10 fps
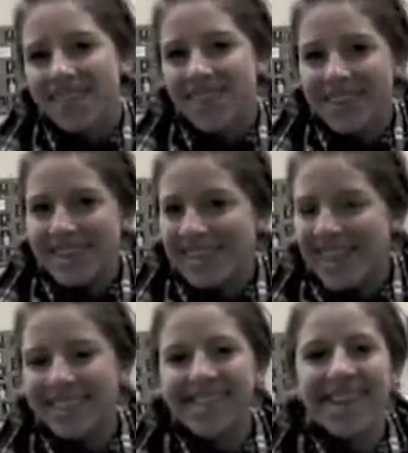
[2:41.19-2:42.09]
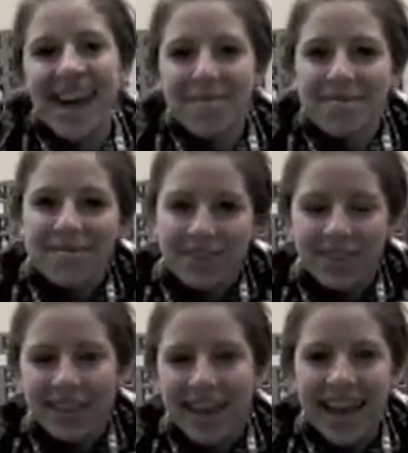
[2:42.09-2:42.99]
Laura Taylor. I'm a
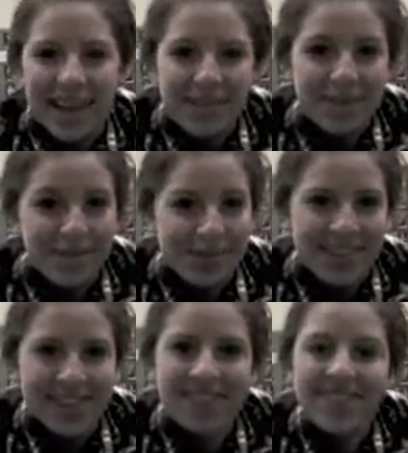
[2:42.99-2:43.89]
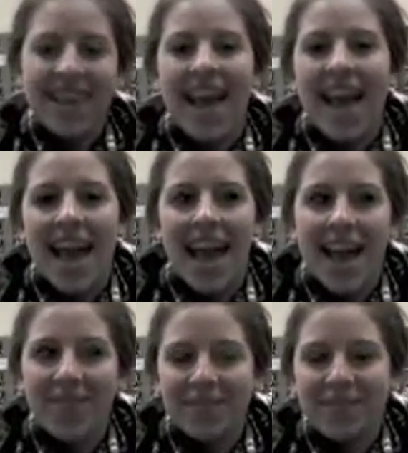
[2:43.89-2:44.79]
viola and I'm a junior.
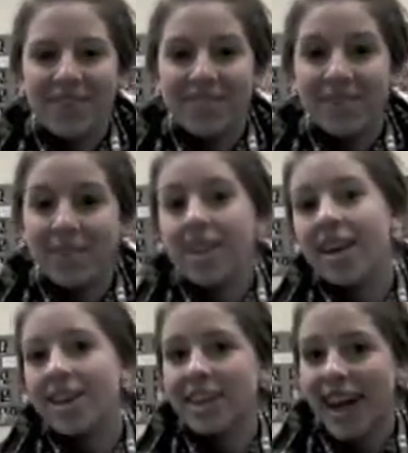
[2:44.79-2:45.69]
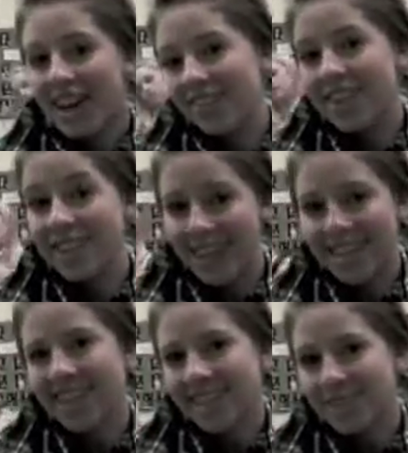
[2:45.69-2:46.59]
And when you're a viola, you're kind of a
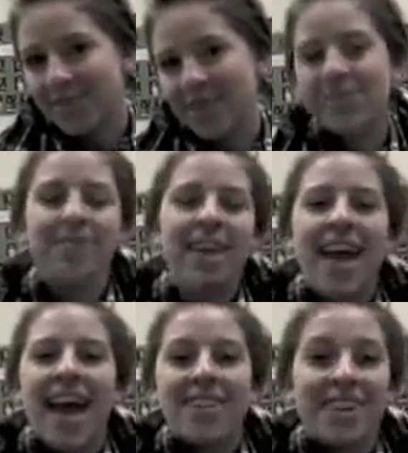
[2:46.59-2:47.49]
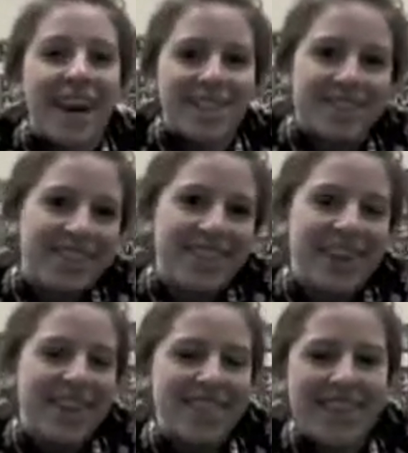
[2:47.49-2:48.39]
neglected instrument, and Jack's really
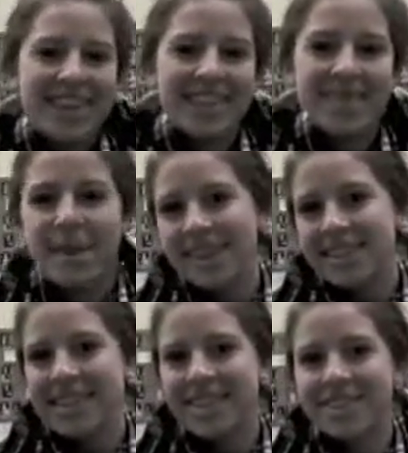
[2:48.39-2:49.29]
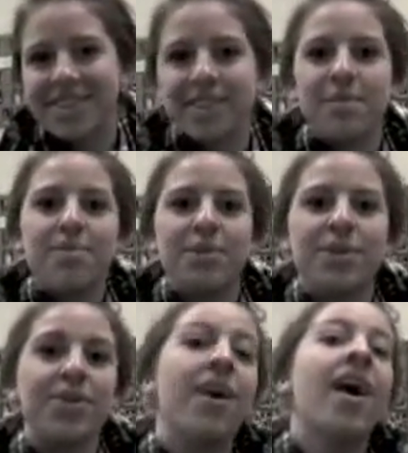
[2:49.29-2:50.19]
great because he pays attention to the people
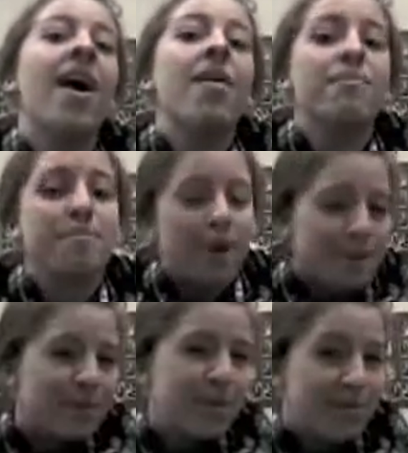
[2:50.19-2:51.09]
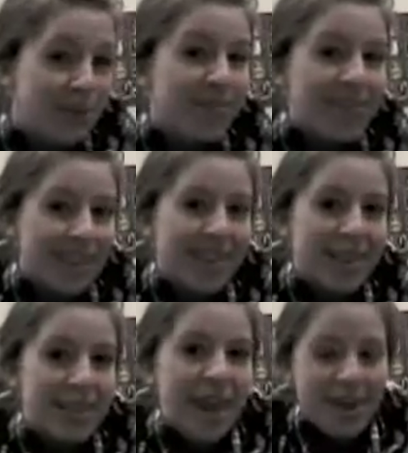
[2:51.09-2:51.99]
who most people don't really
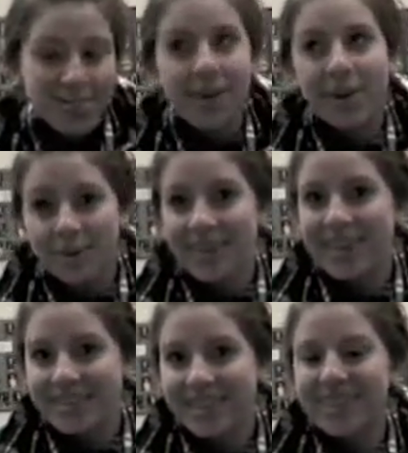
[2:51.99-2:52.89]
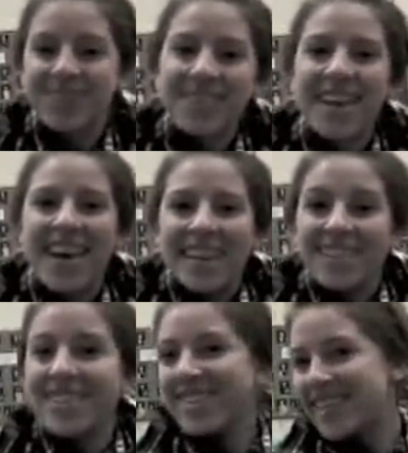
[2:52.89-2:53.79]
think matter, but who really do.
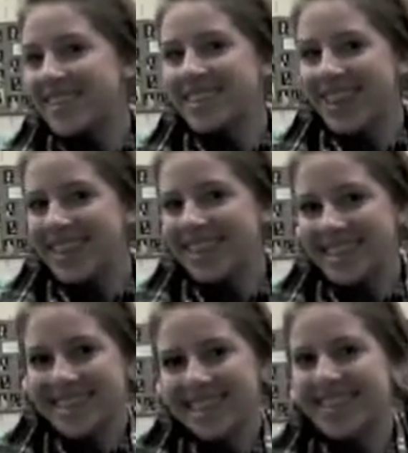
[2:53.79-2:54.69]
So he's a great teacher.